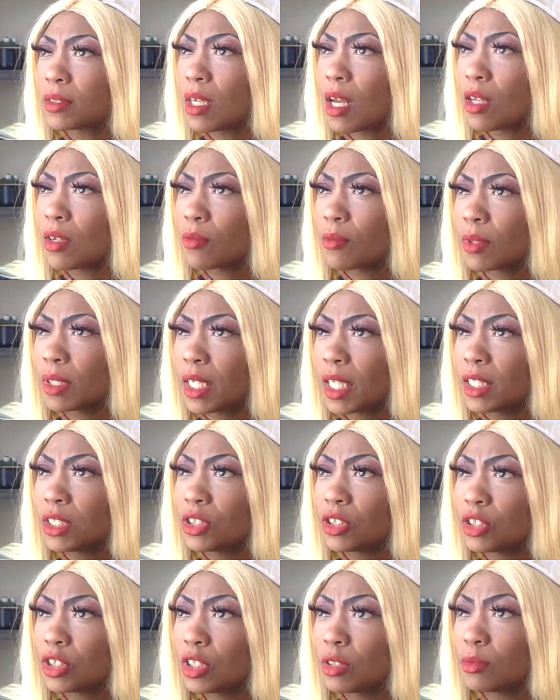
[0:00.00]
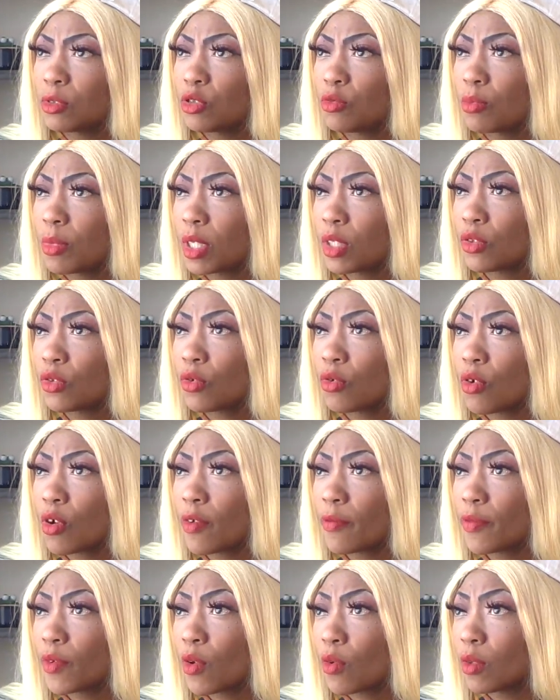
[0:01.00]
All the relationships you've been through, or
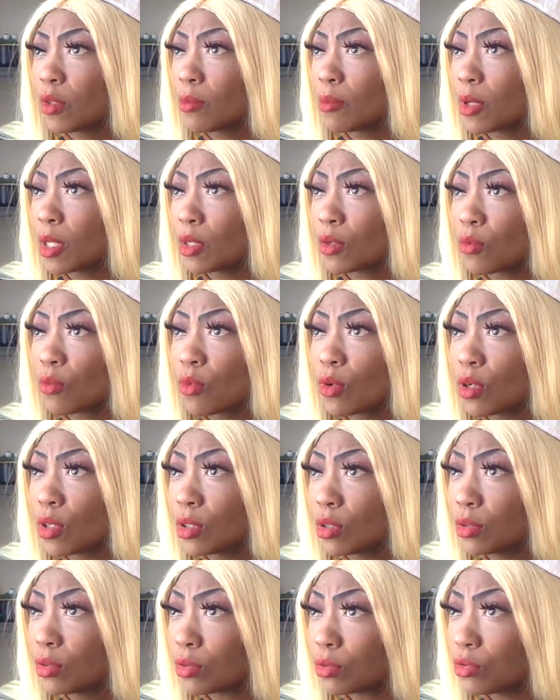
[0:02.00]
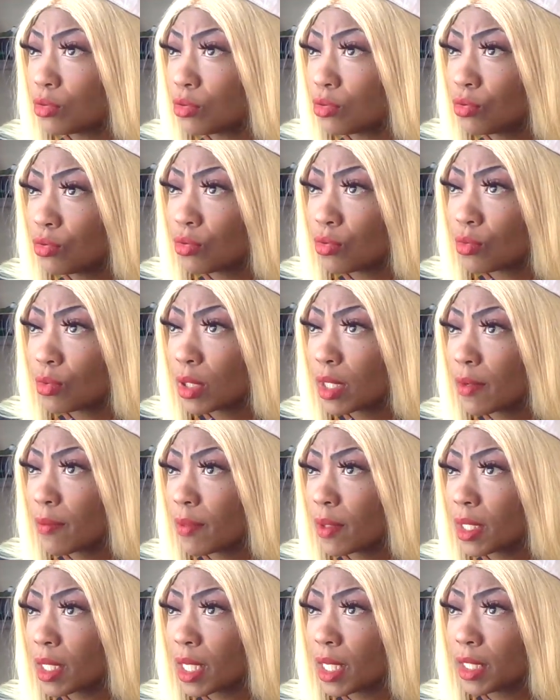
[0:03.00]
if you only been in one or two, or whatever
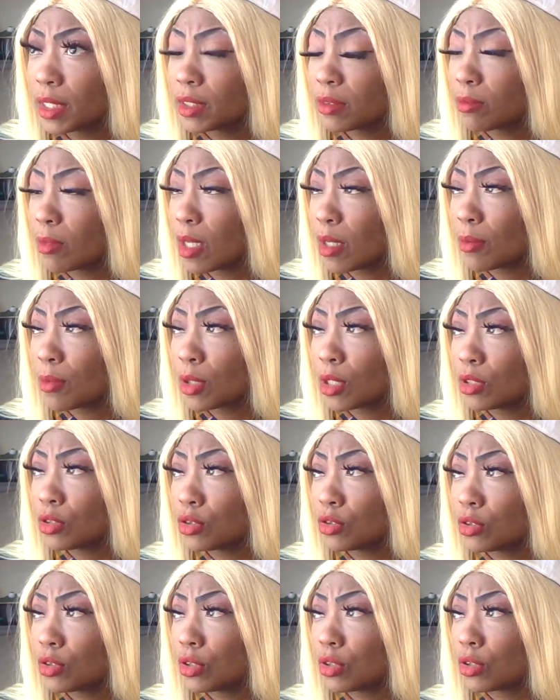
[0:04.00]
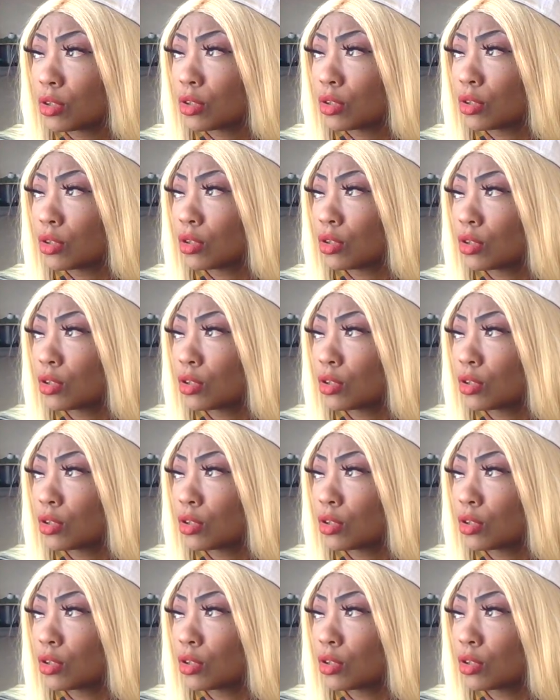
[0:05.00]
the case may be, shit.